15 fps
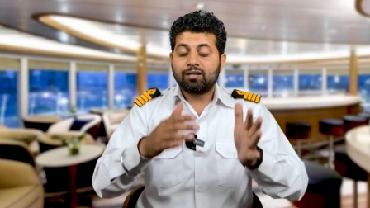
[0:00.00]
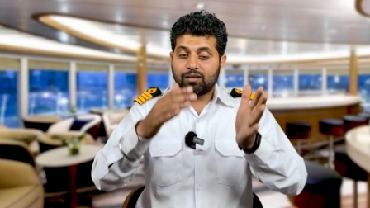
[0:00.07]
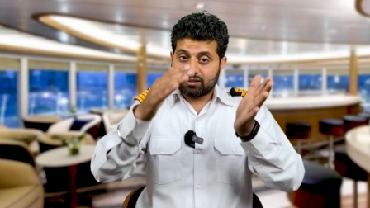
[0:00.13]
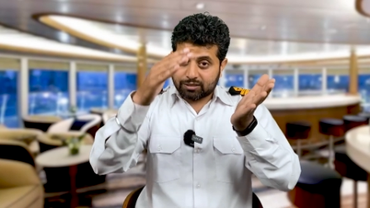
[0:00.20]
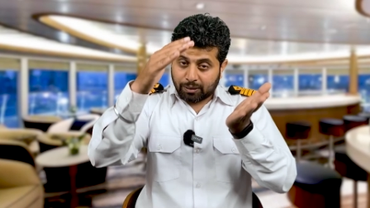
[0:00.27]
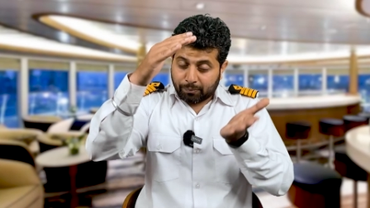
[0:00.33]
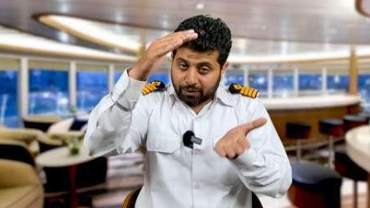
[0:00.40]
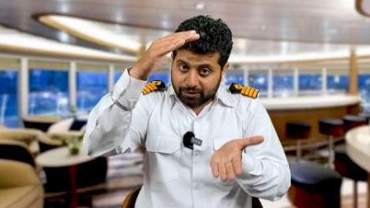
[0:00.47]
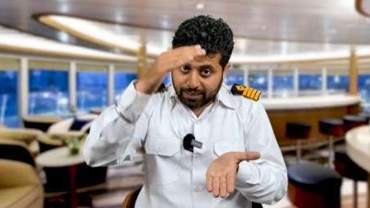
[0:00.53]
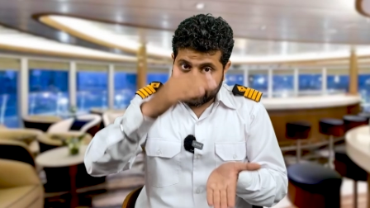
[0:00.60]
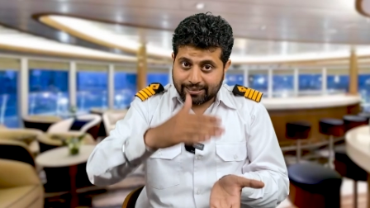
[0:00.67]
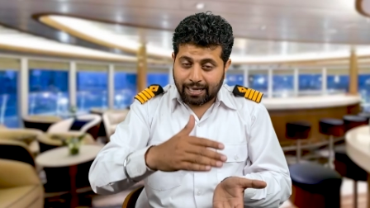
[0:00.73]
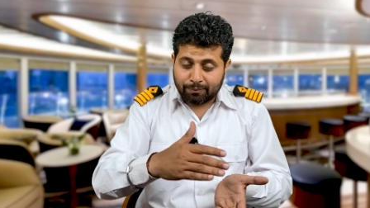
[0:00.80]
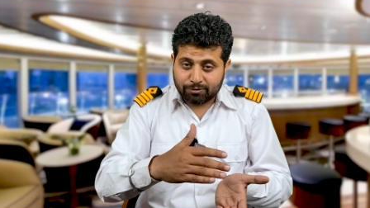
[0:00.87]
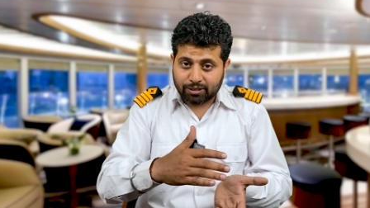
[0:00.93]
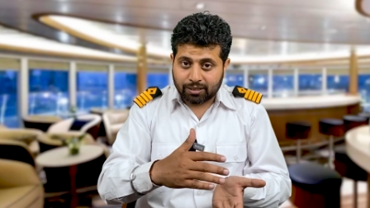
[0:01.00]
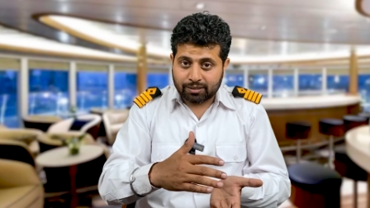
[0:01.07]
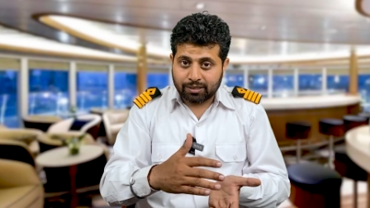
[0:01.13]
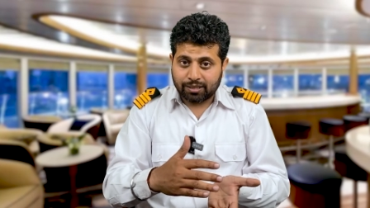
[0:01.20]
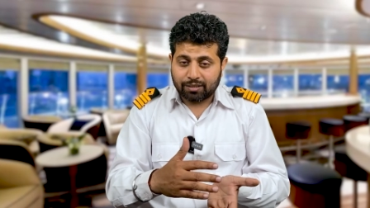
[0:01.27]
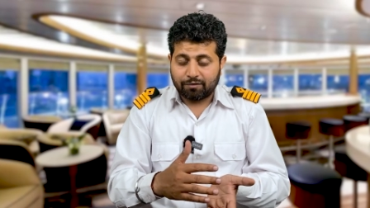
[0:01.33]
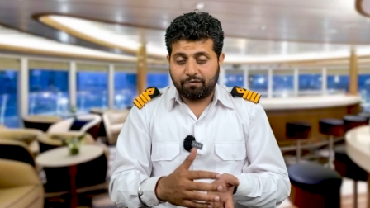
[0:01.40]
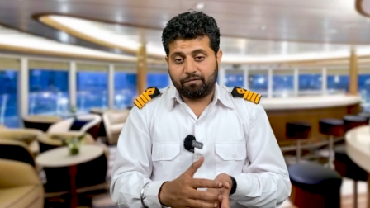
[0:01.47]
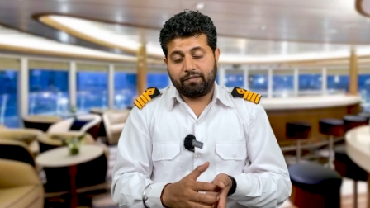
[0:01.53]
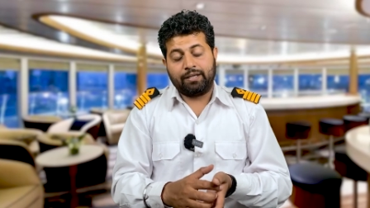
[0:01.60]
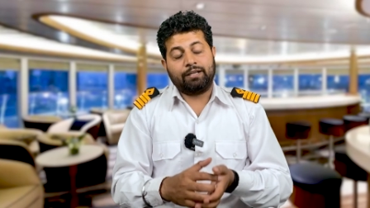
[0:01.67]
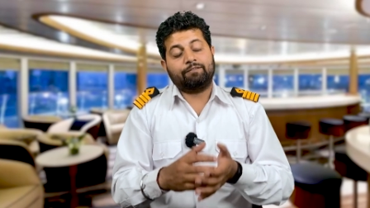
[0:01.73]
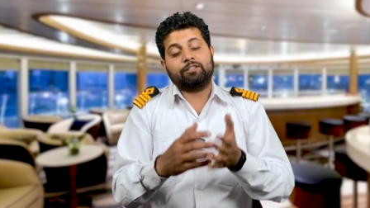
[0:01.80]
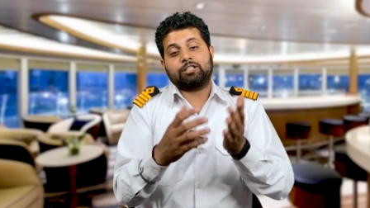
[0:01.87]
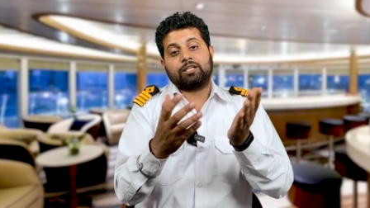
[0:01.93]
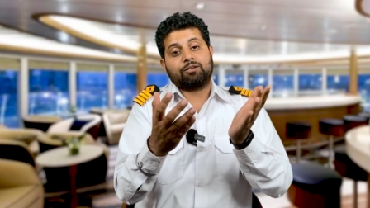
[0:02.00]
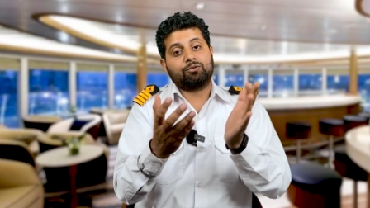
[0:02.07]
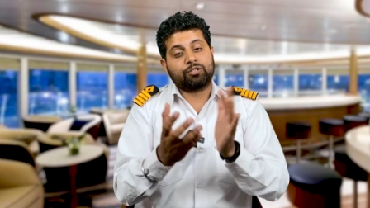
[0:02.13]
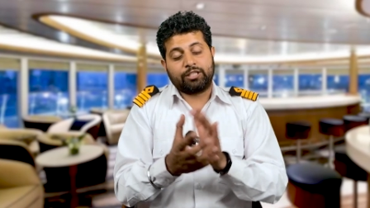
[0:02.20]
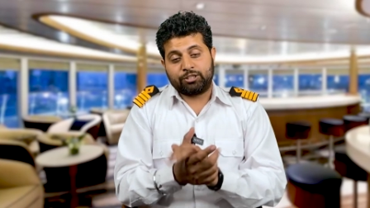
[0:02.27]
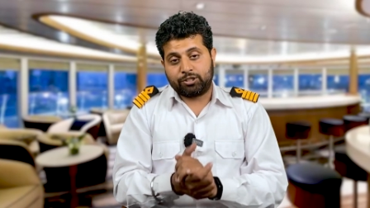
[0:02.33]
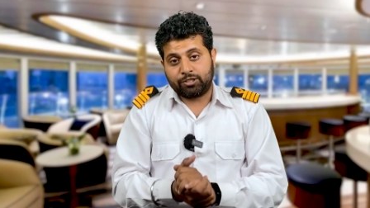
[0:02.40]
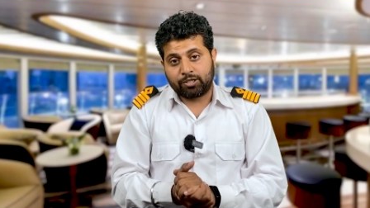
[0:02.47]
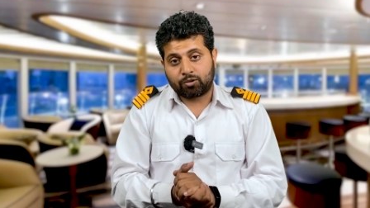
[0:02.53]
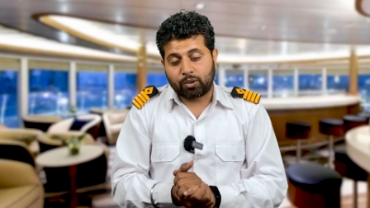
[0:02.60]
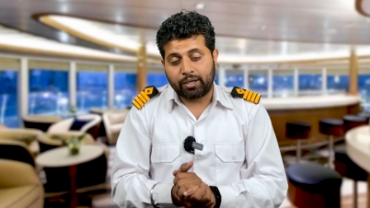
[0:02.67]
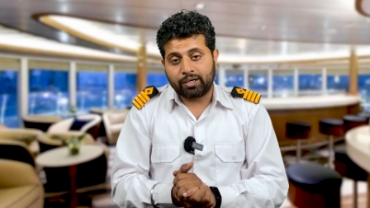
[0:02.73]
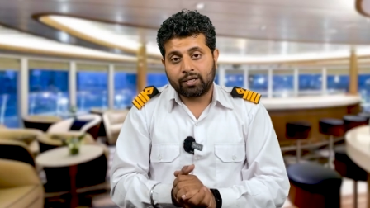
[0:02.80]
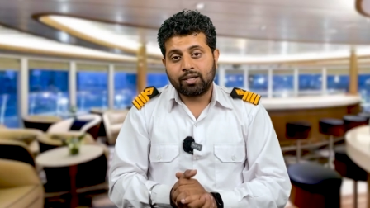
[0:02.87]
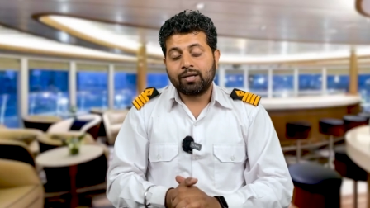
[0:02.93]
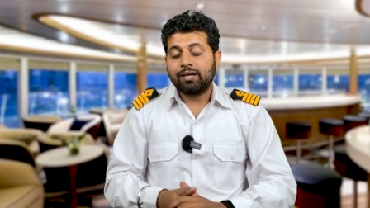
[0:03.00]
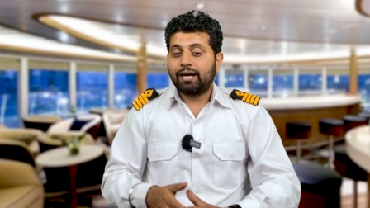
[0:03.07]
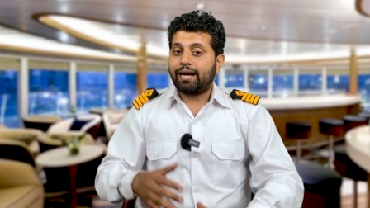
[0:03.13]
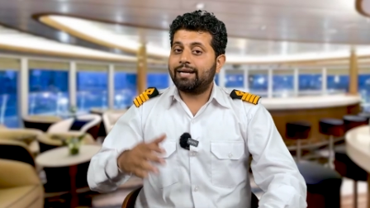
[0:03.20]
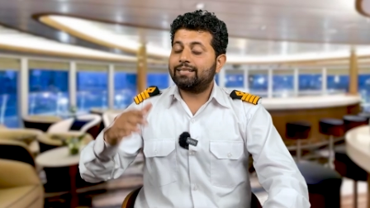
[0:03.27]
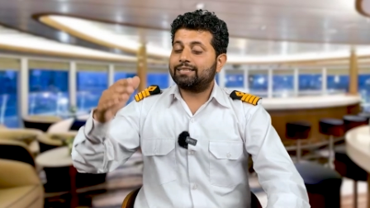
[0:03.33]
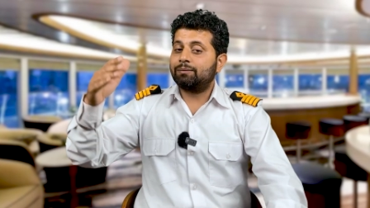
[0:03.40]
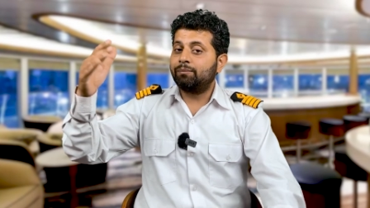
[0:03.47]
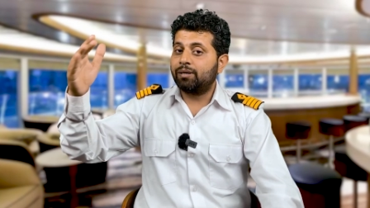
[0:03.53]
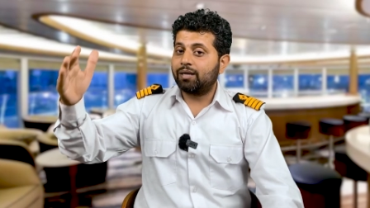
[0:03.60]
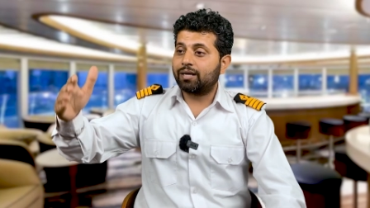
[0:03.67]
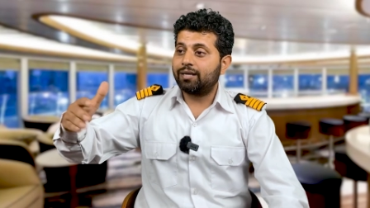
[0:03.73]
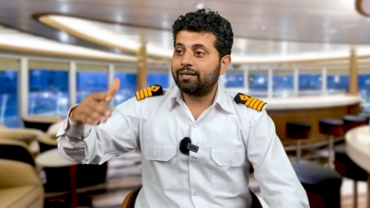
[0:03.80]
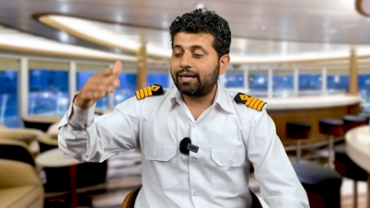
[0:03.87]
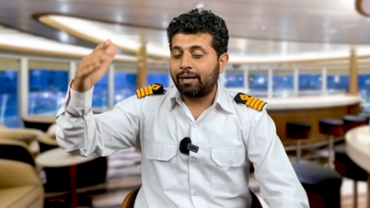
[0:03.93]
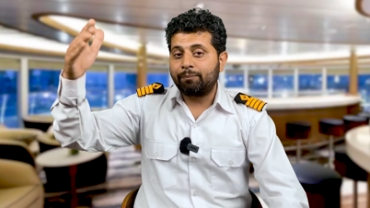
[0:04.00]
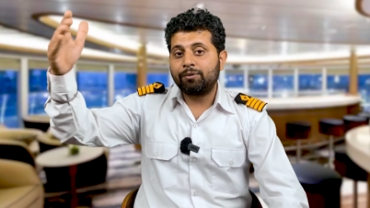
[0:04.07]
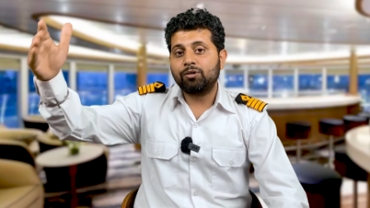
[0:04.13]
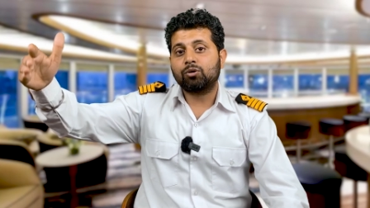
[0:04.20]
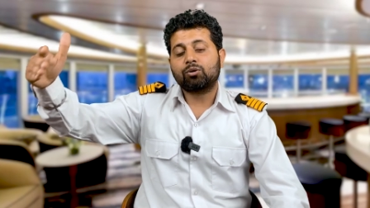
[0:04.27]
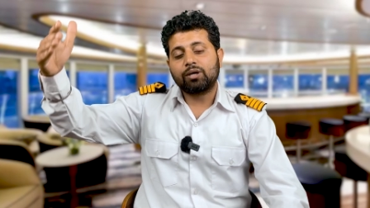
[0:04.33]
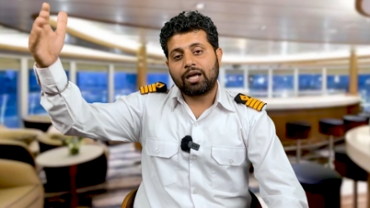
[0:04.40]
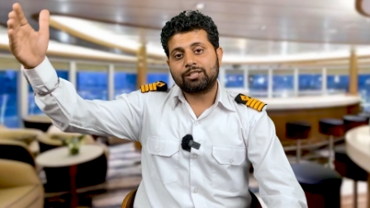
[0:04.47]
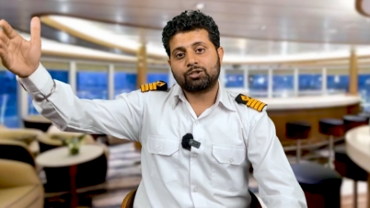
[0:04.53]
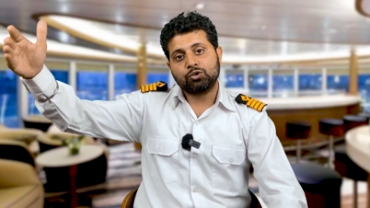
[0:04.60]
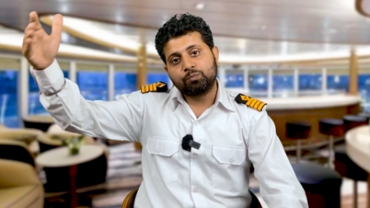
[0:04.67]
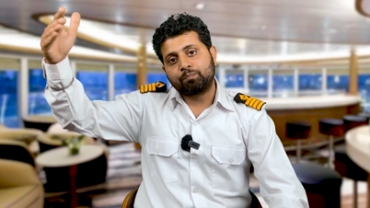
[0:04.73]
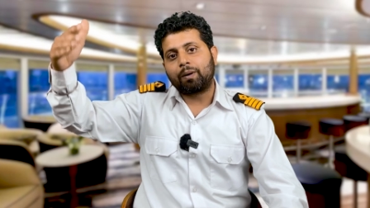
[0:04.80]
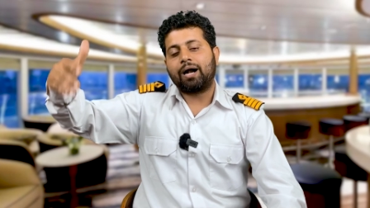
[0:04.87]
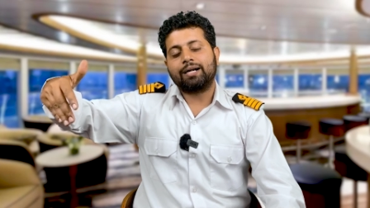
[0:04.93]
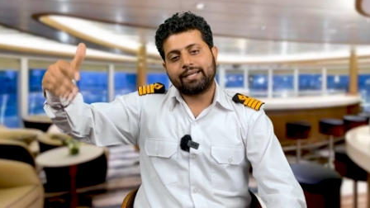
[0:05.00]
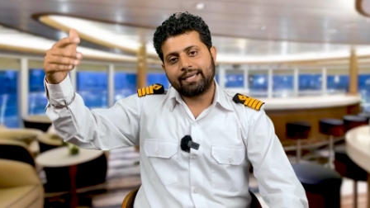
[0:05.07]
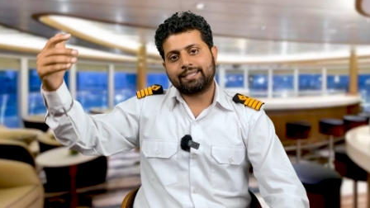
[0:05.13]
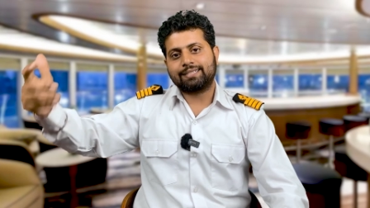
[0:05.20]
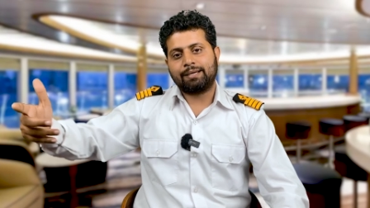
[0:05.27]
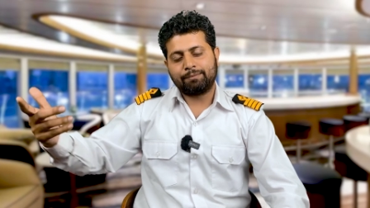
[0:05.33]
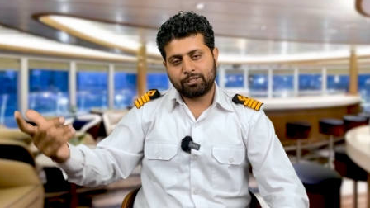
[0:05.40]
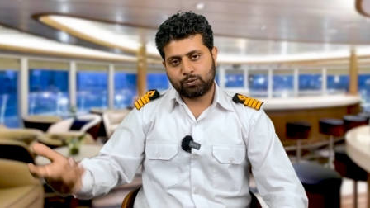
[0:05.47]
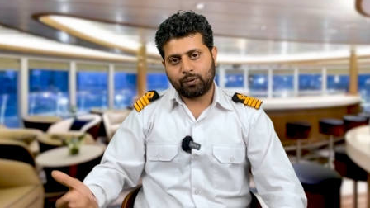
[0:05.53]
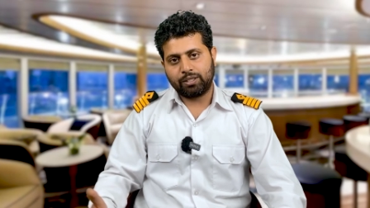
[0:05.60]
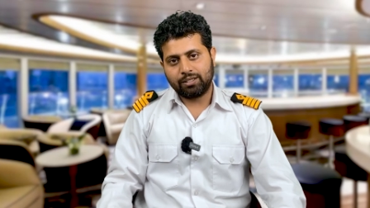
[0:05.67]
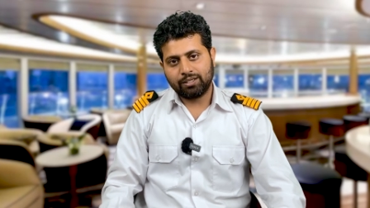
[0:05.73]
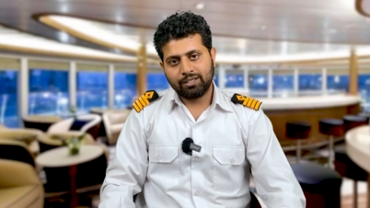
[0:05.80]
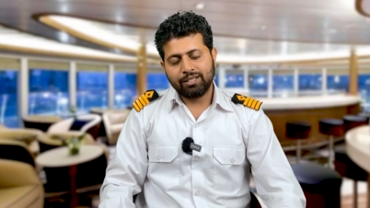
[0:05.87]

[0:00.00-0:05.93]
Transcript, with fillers: some other exams are there in which includes engineering drawing and similarly in MEO Class 2 Part A exam as well.